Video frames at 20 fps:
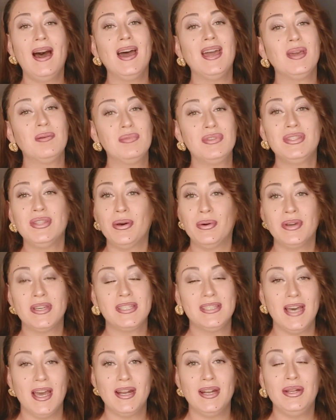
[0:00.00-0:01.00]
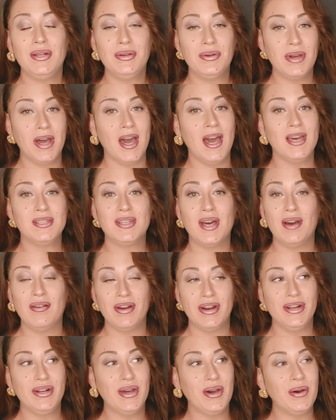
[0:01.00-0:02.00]
I am so excited. You guys
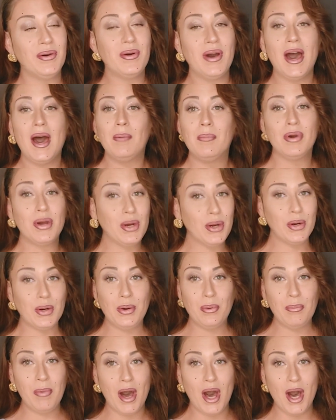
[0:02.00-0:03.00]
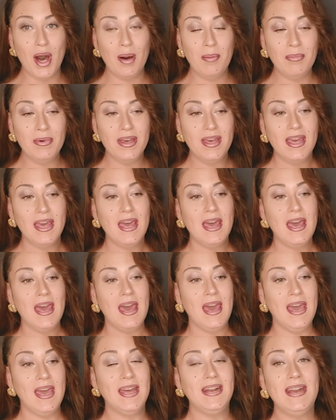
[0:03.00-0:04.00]
already know I'm a girl mom.
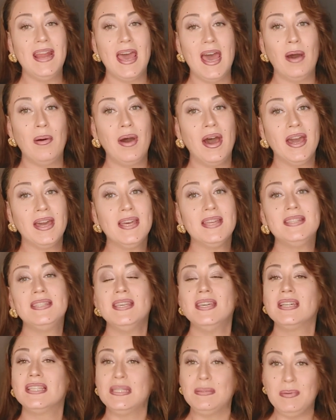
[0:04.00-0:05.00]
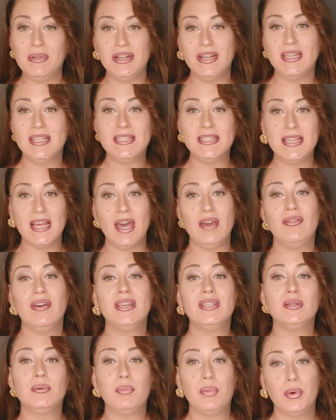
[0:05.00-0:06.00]
And now I get to experience life
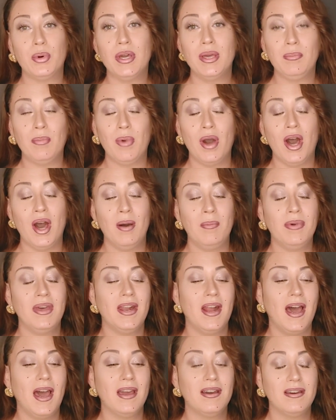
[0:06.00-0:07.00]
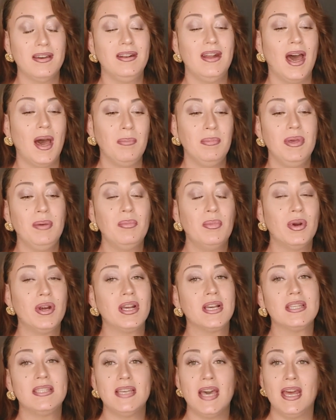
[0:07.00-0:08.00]
as a boy mom. And I could not be more
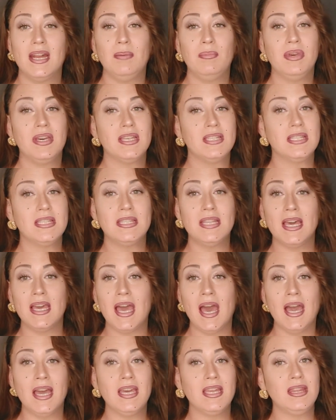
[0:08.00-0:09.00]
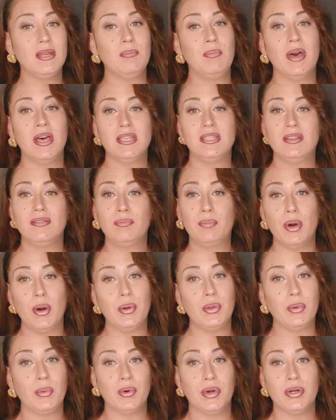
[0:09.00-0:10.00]
excited because it's like I get the best of
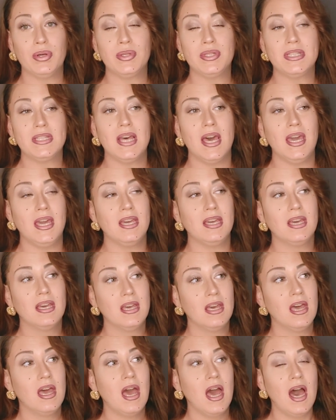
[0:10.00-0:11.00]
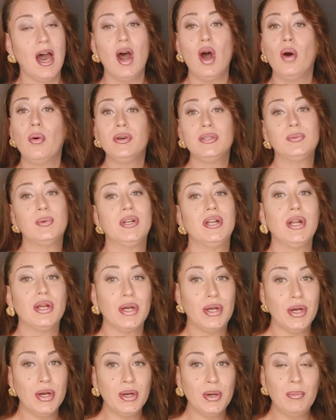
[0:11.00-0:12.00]
both worlds. Like I always wanted a
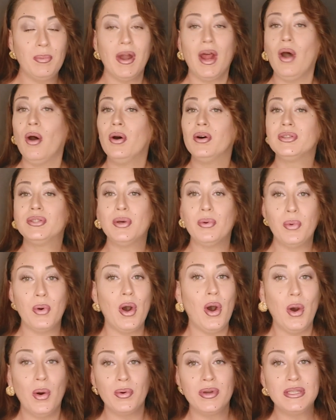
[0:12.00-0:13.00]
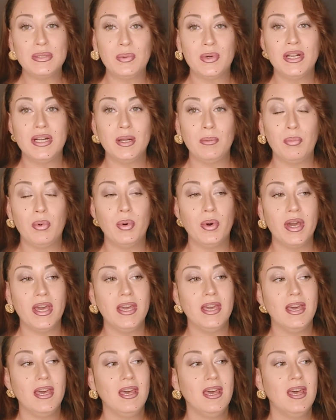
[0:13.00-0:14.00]
girl, but I also always wanted a boy.
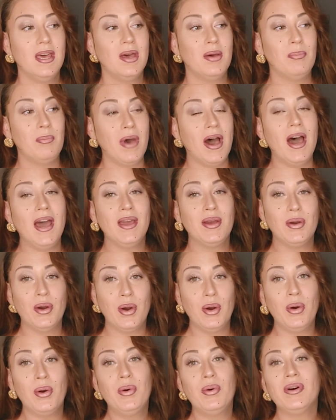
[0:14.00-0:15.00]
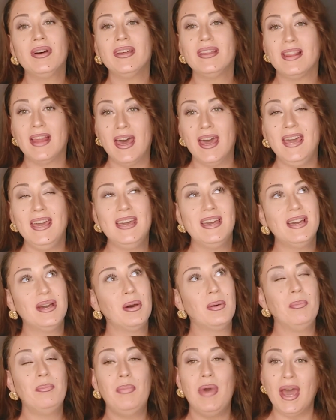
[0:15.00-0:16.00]
My goal, like
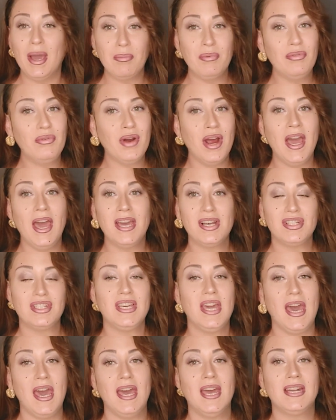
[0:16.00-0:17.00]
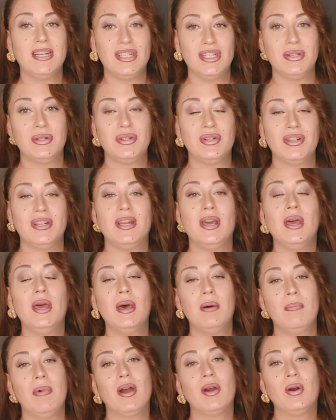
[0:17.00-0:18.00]
back before I actually had children,
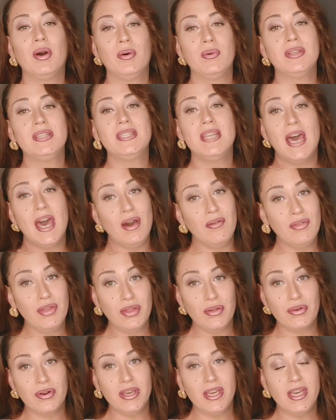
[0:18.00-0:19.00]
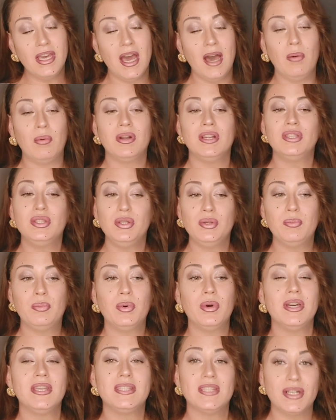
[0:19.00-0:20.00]
my goal was to have three. I wanted two
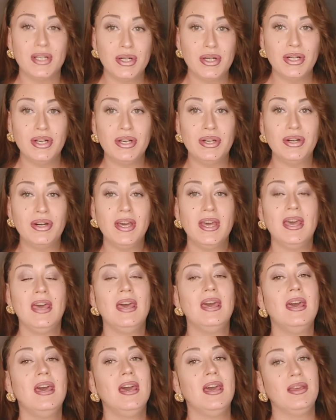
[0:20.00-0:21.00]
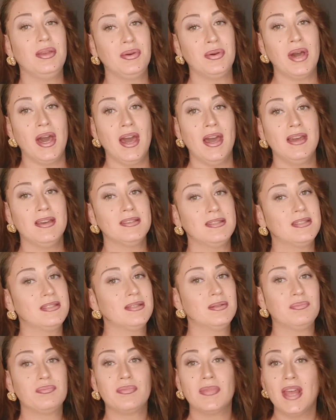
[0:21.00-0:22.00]
boys and a girl. And you
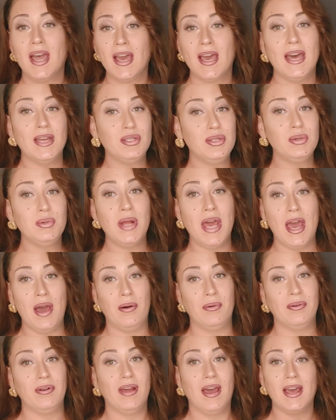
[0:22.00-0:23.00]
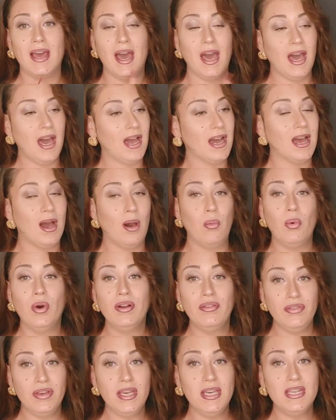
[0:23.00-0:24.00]
guys, I got two down. I got I got
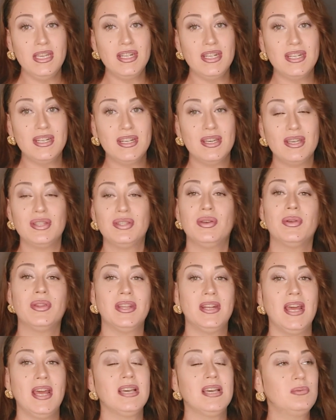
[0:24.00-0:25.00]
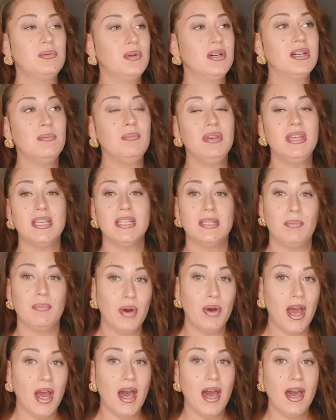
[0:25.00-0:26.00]
one of each. So the next one could be a
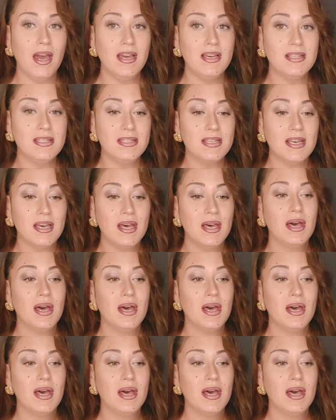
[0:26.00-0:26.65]
surprise.